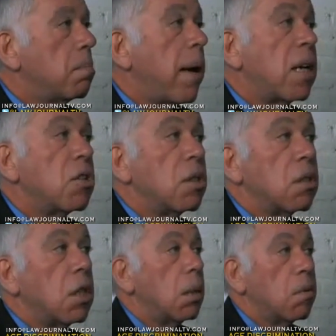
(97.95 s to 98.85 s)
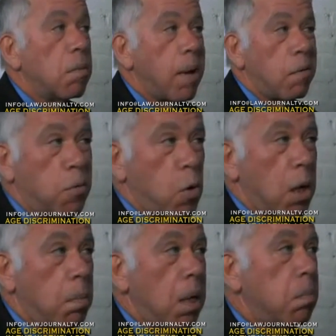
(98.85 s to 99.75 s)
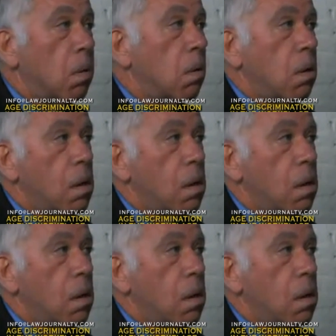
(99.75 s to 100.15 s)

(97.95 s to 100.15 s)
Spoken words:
managing a team of about 40 people.